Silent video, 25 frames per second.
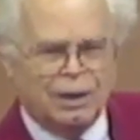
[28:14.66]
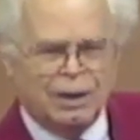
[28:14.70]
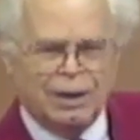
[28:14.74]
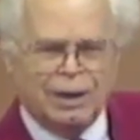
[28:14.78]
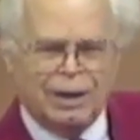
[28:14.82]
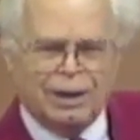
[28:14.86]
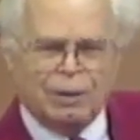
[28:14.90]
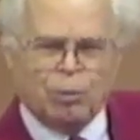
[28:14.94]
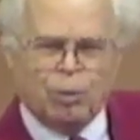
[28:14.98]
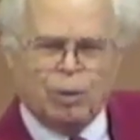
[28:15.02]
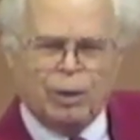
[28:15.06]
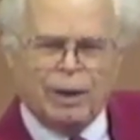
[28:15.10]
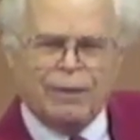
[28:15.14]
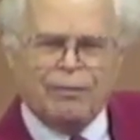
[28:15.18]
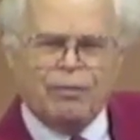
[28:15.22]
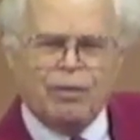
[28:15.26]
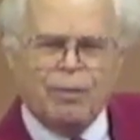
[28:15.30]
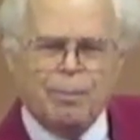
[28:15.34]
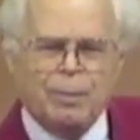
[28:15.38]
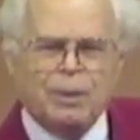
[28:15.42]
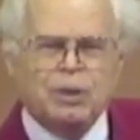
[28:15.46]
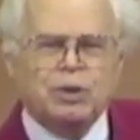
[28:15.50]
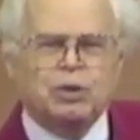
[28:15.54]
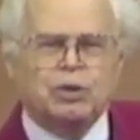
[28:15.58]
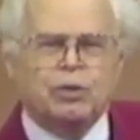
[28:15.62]
And wherever
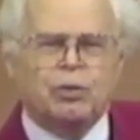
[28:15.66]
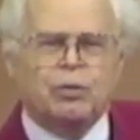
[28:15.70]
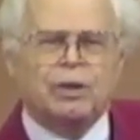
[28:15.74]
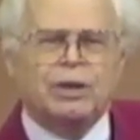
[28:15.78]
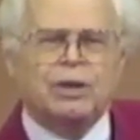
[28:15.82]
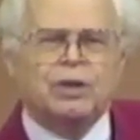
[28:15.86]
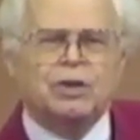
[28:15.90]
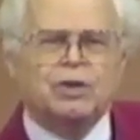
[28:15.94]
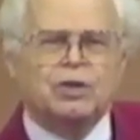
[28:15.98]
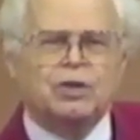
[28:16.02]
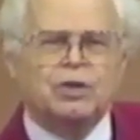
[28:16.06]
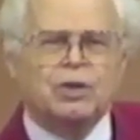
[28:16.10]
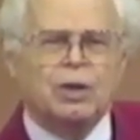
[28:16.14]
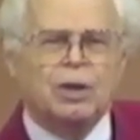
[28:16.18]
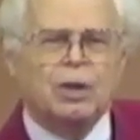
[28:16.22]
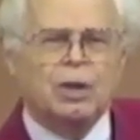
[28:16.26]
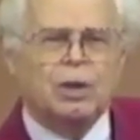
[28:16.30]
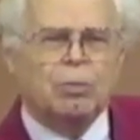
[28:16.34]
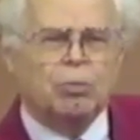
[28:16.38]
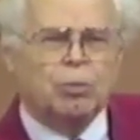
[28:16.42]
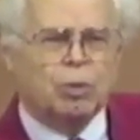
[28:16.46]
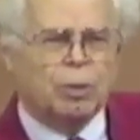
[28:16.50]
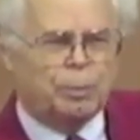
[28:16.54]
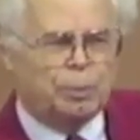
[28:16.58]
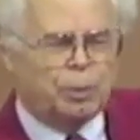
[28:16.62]
missionaries
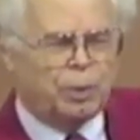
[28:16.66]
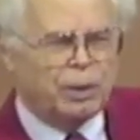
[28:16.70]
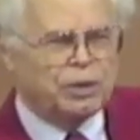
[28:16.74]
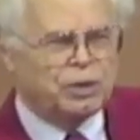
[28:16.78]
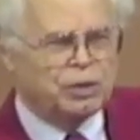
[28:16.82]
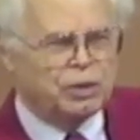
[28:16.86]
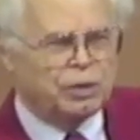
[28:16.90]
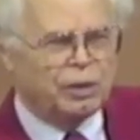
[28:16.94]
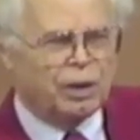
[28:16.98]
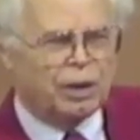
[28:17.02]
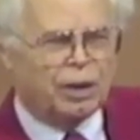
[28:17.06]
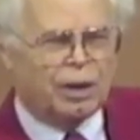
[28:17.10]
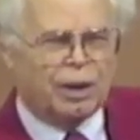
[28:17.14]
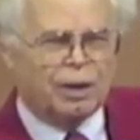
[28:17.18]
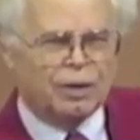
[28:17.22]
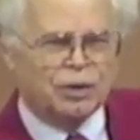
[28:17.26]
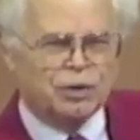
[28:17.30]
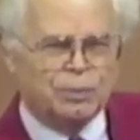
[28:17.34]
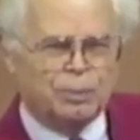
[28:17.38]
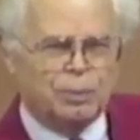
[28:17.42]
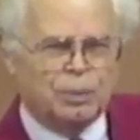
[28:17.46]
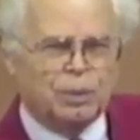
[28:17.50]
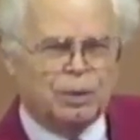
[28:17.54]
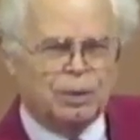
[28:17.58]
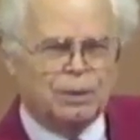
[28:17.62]
were preaching the
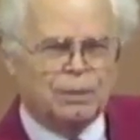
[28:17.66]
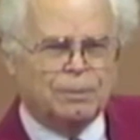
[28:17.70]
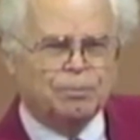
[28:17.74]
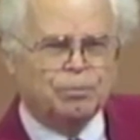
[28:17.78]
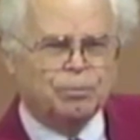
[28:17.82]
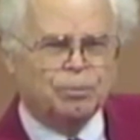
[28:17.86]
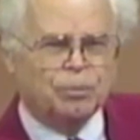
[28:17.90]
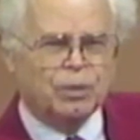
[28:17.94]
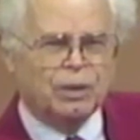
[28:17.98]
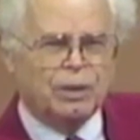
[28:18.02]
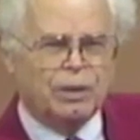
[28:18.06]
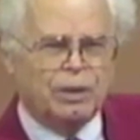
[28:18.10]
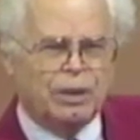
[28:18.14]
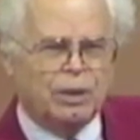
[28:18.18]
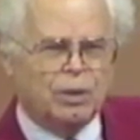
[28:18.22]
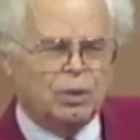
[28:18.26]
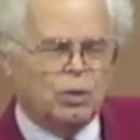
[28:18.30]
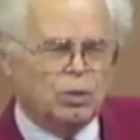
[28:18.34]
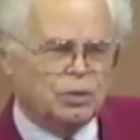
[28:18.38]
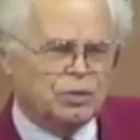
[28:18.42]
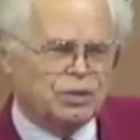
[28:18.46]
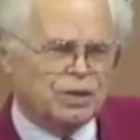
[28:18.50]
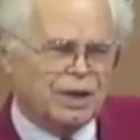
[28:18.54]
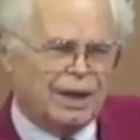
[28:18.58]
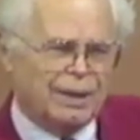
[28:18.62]
gospel, the
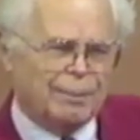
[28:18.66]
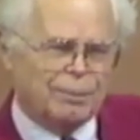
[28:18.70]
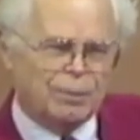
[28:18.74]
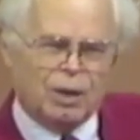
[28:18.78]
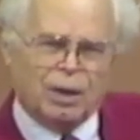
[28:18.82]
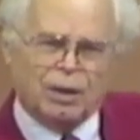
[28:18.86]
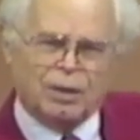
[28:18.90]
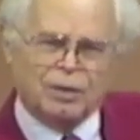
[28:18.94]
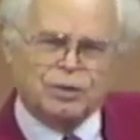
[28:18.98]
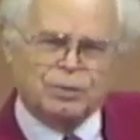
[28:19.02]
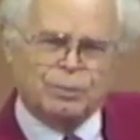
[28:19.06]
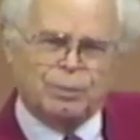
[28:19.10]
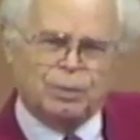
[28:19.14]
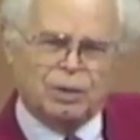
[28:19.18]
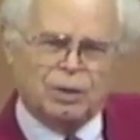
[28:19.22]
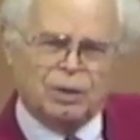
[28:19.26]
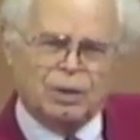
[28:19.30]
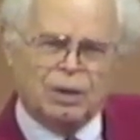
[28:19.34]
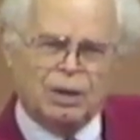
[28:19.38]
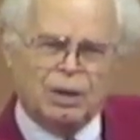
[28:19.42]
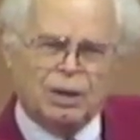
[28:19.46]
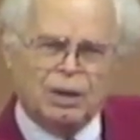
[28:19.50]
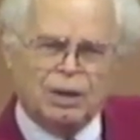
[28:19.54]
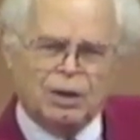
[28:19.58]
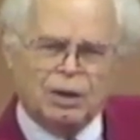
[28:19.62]
old-time gospel,
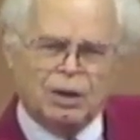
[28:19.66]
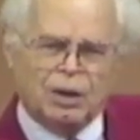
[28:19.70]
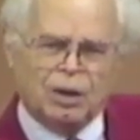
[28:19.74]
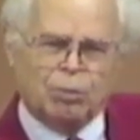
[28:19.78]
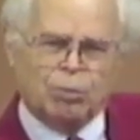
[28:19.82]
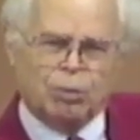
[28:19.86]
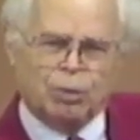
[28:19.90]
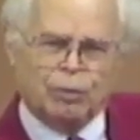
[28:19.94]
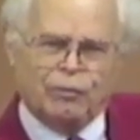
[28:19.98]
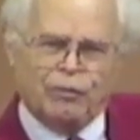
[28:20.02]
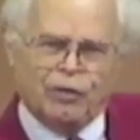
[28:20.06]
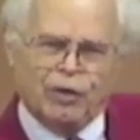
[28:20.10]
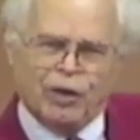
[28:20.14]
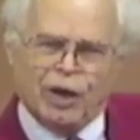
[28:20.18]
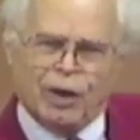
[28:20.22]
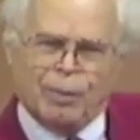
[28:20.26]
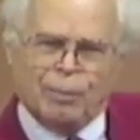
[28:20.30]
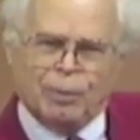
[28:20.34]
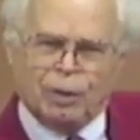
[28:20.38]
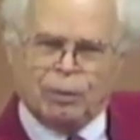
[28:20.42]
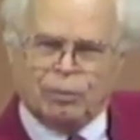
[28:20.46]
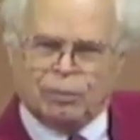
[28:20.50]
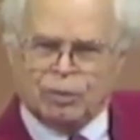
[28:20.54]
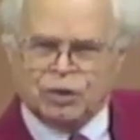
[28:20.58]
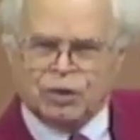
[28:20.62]
there were
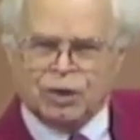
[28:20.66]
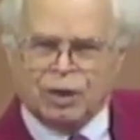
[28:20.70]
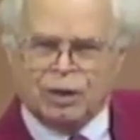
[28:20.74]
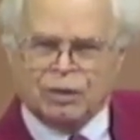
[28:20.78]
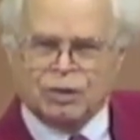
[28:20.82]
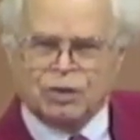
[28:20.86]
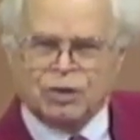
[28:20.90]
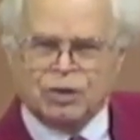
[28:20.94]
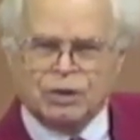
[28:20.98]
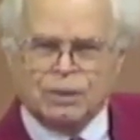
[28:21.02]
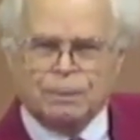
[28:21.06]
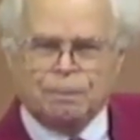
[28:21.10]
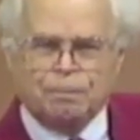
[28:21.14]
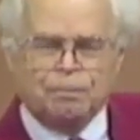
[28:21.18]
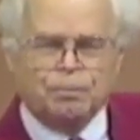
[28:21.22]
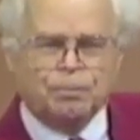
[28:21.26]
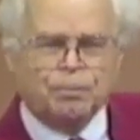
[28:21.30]
phenomenal results.